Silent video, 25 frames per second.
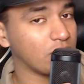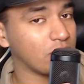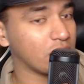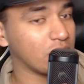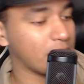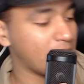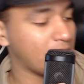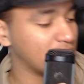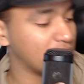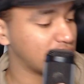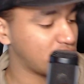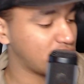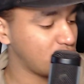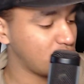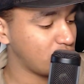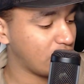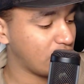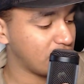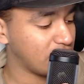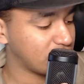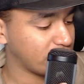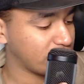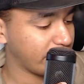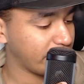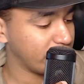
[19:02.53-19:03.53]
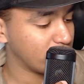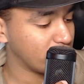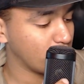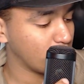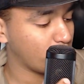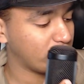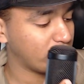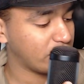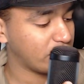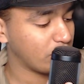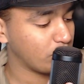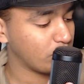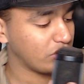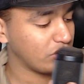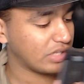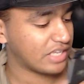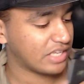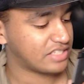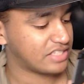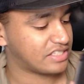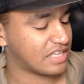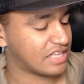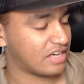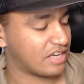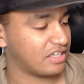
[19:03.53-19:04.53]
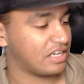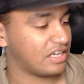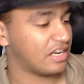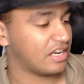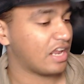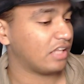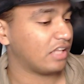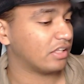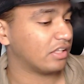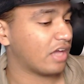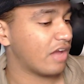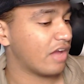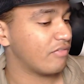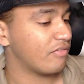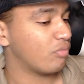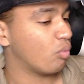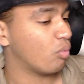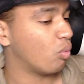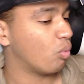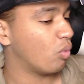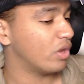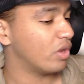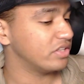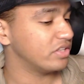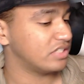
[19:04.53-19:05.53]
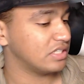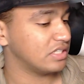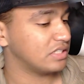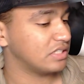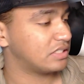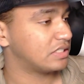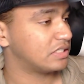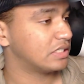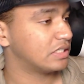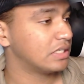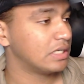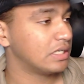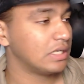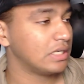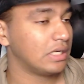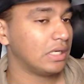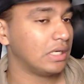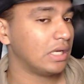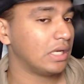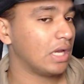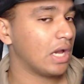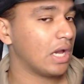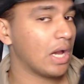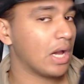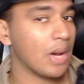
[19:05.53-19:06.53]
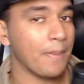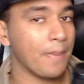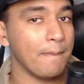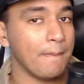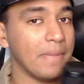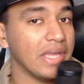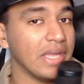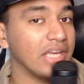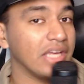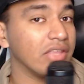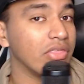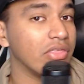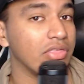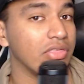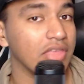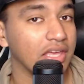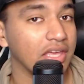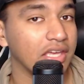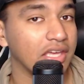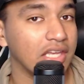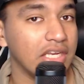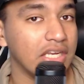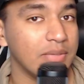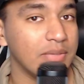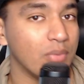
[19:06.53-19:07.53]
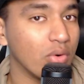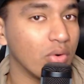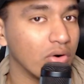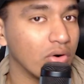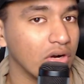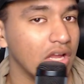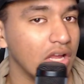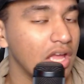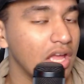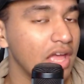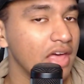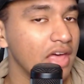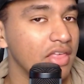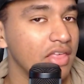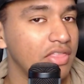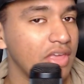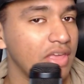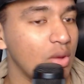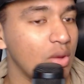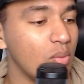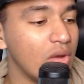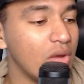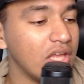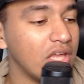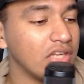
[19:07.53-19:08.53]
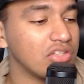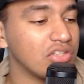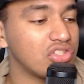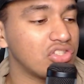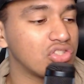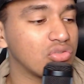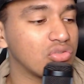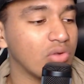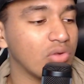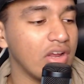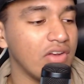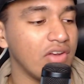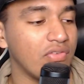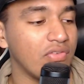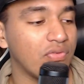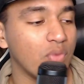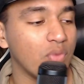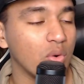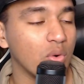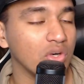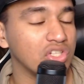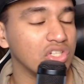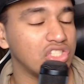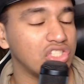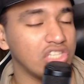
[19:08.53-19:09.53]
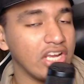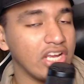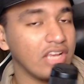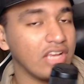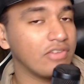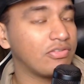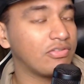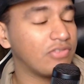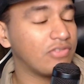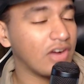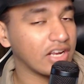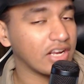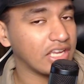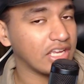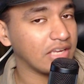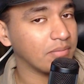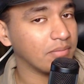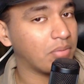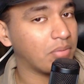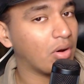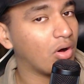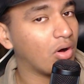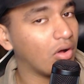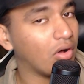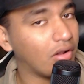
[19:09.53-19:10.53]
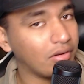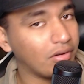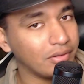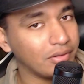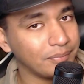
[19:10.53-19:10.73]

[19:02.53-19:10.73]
about 2 days later when they realized Saturday Night Live wasn't a big thing anymore. They went straight for Jake fucking Paul.